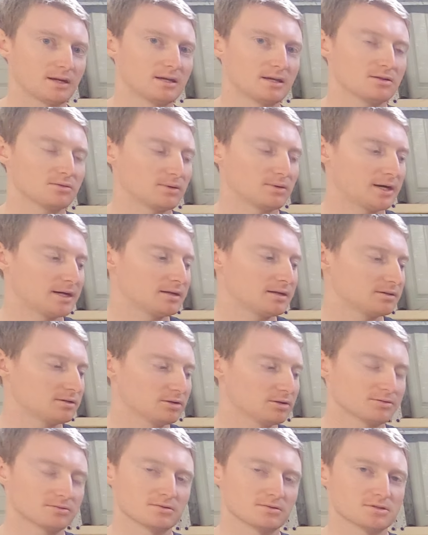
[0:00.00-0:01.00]
Either way,
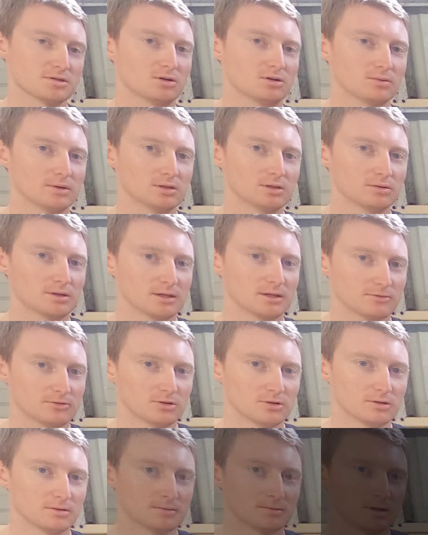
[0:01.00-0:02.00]
not the result we're looking
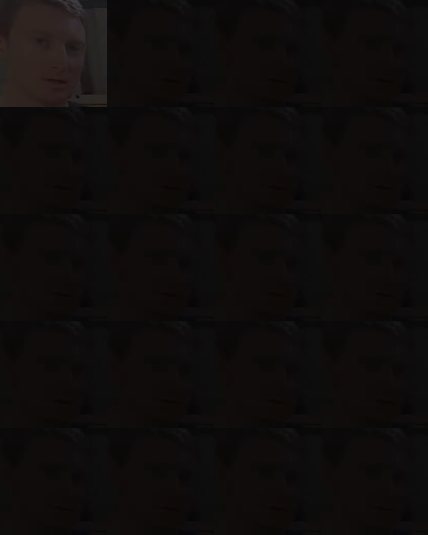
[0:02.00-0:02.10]
for.